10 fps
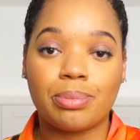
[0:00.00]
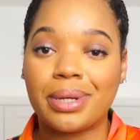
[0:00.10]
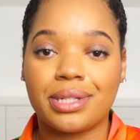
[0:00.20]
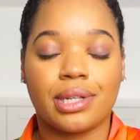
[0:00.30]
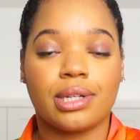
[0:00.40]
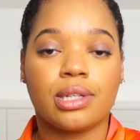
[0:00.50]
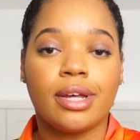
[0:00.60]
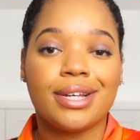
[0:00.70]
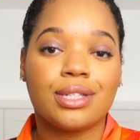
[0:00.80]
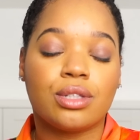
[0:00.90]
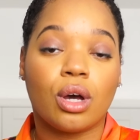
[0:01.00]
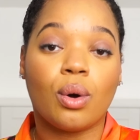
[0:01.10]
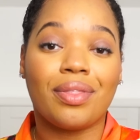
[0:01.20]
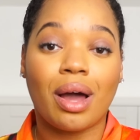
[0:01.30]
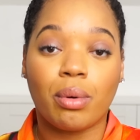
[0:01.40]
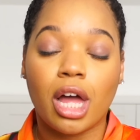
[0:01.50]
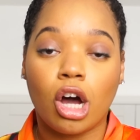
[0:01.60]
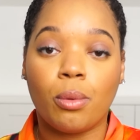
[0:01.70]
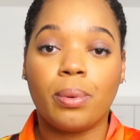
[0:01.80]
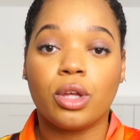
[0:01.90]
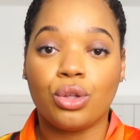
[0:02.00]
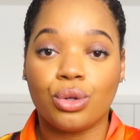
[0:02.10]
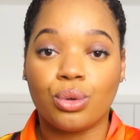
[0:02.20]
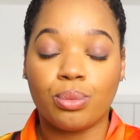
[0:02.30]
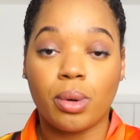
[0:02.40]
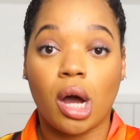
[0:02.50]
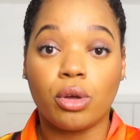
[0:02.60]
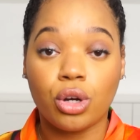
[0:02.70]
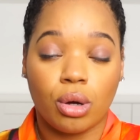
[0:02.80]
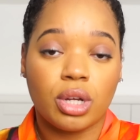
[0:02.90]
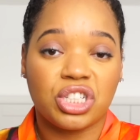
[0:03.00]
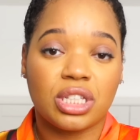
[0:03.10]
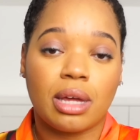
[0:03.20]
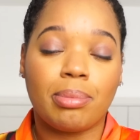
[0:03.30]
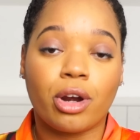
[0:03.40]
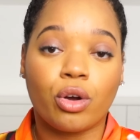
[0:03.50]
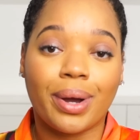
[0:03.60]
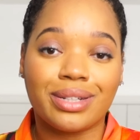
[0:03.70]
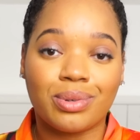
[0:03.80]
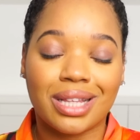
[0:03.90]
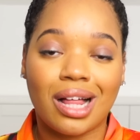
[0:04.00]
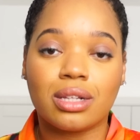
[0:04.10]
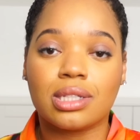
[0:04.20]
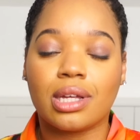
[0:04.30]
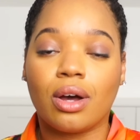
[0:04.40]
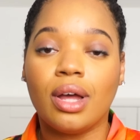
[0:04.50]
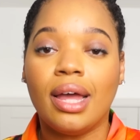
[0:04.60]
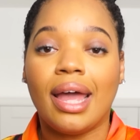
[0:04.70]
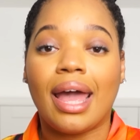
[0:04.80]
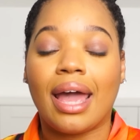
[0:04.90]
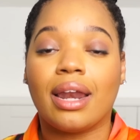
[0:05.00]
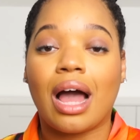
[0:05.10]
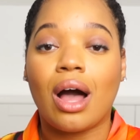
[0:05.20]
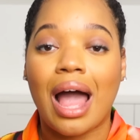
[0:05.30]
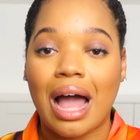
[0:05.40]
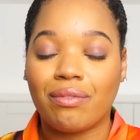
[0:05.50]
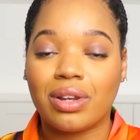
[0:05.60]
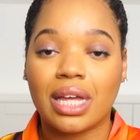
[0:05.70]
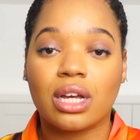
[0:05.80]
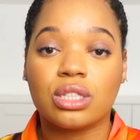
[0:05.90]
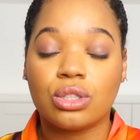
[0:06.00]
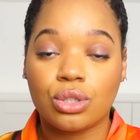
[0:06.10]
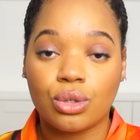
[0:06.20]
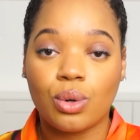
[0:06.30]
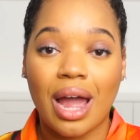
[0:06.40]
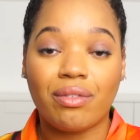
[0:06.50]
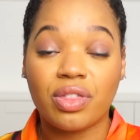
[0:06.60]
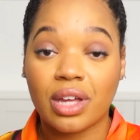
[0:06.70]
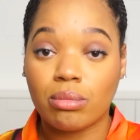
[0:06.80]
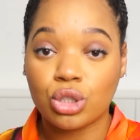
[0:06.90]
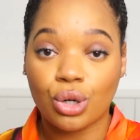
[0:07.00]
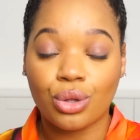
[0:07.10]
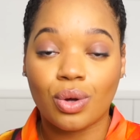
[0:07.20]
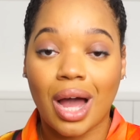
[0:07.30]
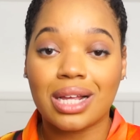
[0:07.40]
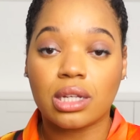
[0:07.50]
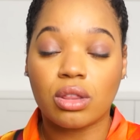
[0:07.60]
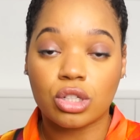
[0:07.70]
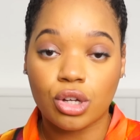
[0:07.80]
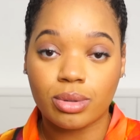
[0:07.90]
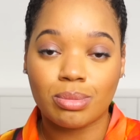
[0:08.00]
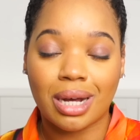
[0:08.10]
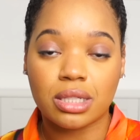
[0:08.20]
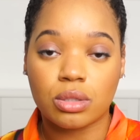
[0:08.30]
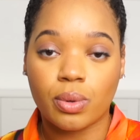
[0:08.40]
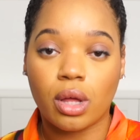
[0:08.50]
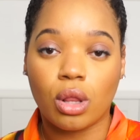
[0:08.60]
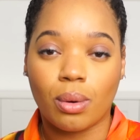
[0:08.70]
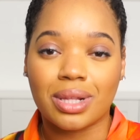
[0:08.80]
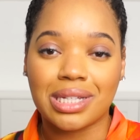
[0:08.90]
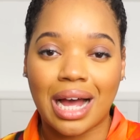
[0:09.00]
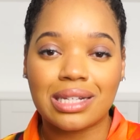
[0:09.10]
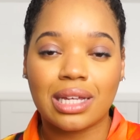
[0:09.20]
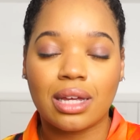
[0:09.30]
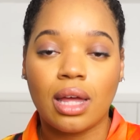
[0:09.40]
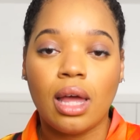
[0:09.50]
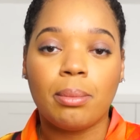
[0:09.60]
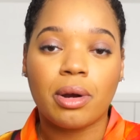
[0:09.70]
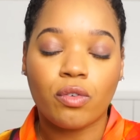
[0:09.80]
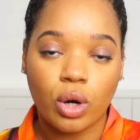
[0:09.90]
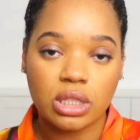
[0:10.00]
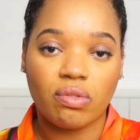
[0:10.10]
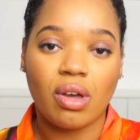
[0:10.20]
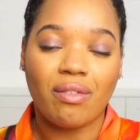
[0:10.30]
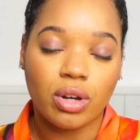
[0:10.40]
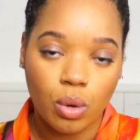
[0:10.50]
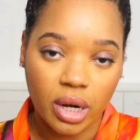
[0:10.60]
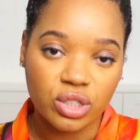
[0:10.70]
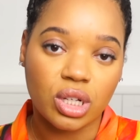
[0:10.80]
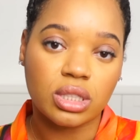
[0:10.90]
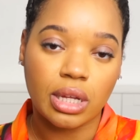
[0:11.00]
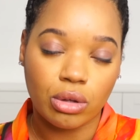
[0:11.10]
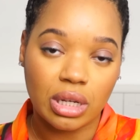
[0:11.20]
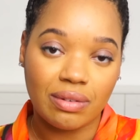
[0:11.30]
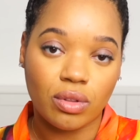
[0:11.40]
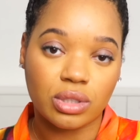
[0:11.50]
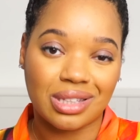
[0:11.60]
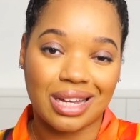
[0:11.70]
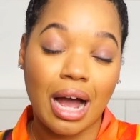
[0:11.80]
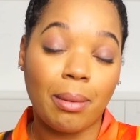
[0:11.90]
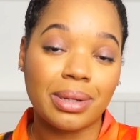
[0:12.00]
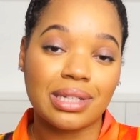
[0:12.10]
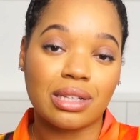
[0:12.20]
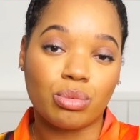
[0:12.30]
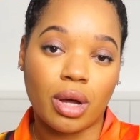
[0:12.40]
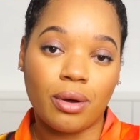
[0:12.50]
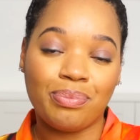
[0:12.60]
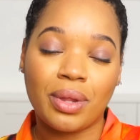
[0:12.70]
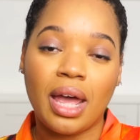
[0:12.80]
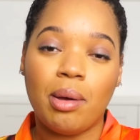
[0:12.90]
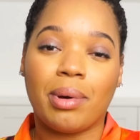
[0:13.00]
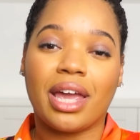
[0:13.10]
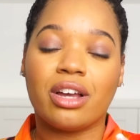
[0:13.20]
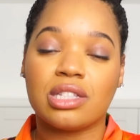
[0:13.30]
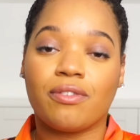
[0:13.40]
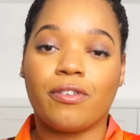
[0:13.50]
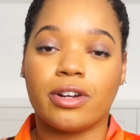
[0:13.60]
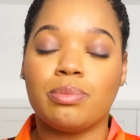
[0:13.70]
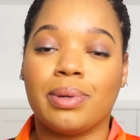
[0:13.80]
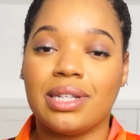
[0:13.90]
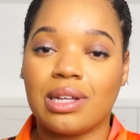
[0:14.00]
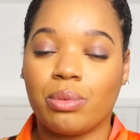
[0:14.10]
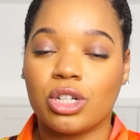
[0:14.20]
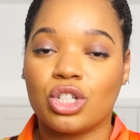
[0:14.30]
some pieces, so that would help you, uh, you know, just get better acquainted with the closet sale. And I'll have links to everything I'm showing you guys in the description box as well, along with sizing. But of course, if you have any questions, then you can leave those in the comments as well. But here's the first piece I want